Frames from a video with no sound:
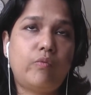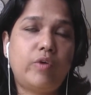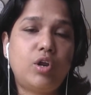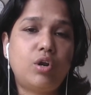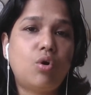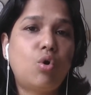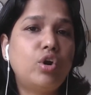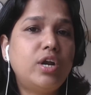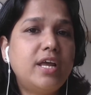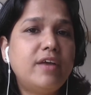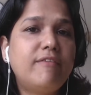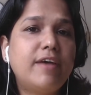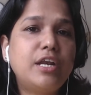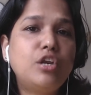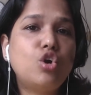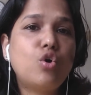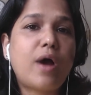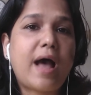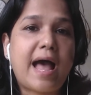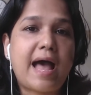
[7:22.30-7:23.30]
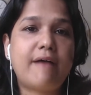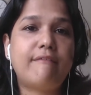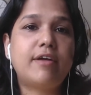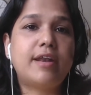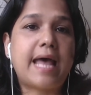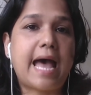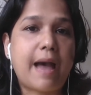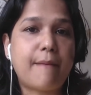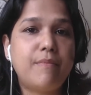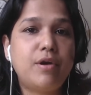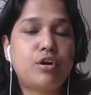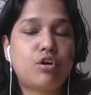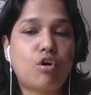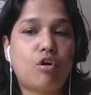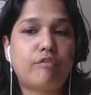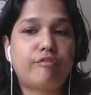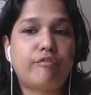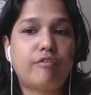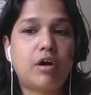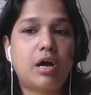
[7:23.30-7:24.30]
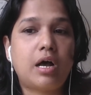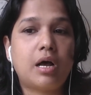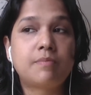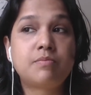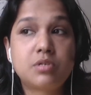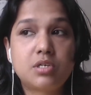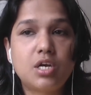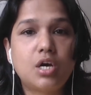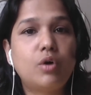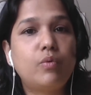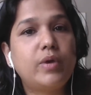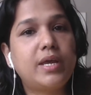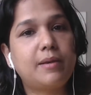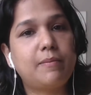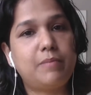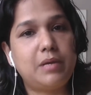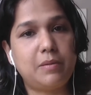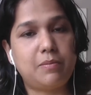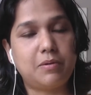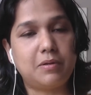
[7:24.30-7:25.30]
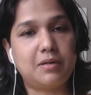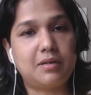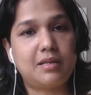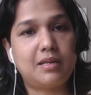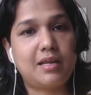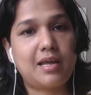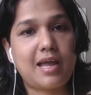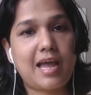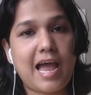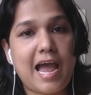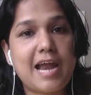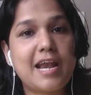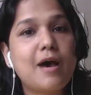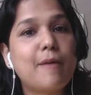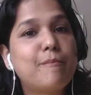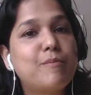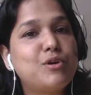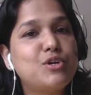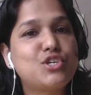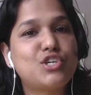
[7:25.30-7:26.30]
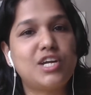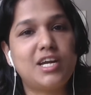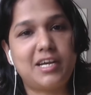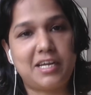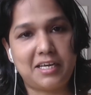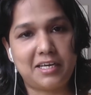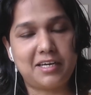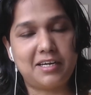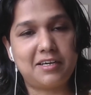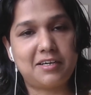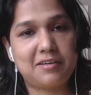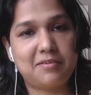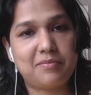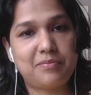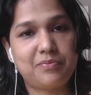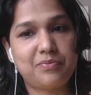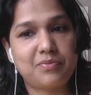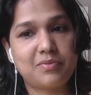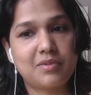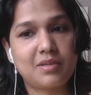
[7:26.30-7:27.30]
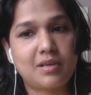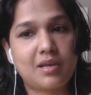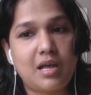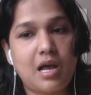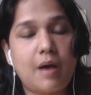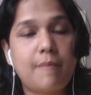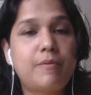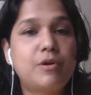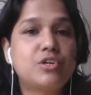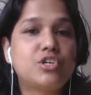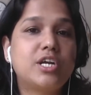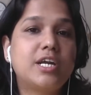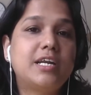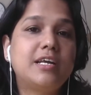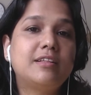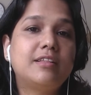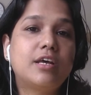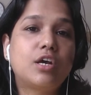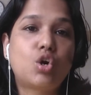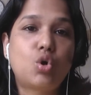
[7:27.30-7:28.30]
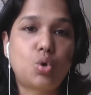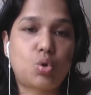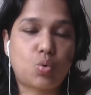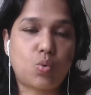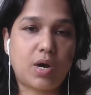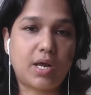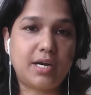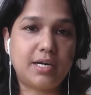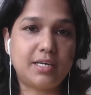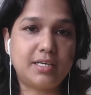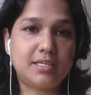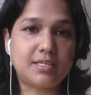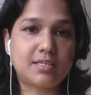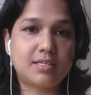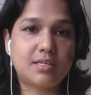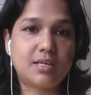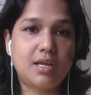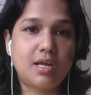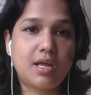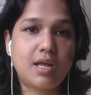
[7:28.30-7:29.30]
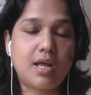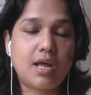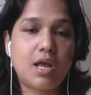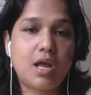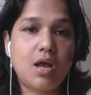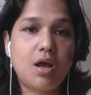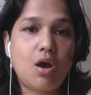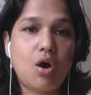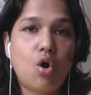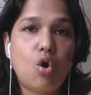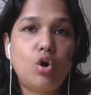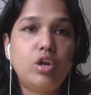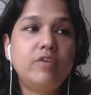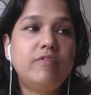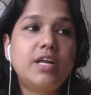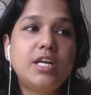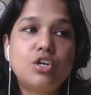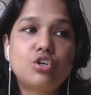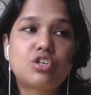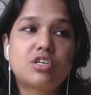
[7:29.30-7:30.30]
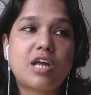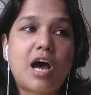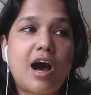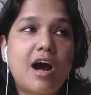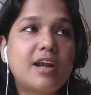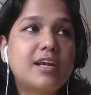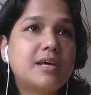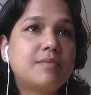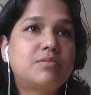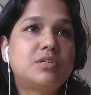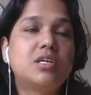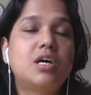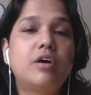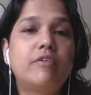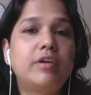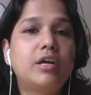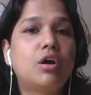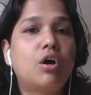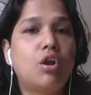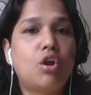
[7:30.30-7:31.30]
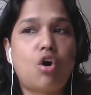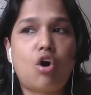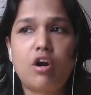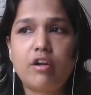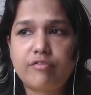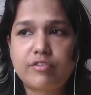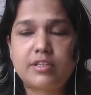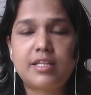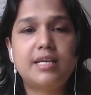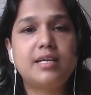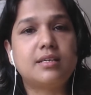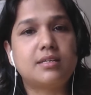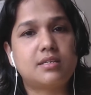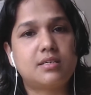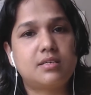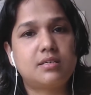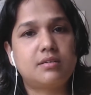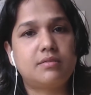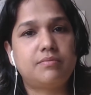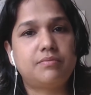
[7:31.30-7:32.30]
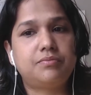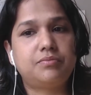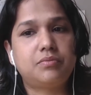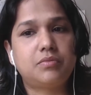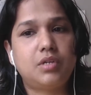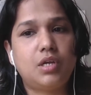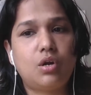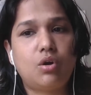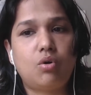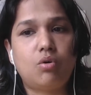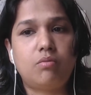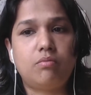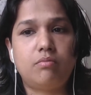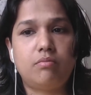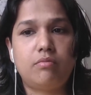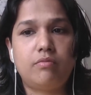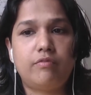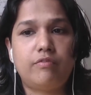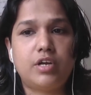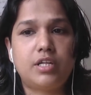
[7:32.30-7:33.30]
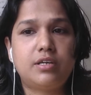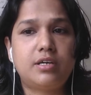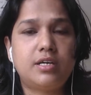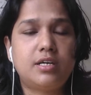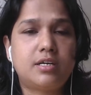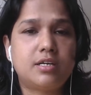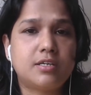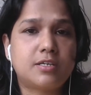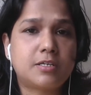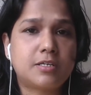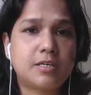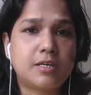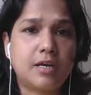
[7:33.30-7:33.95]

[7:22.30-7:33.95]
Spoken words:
only when you have an habit of observing people and appreciating it, appreciating their good qualities. Only when you start observing a lot of things, whether it is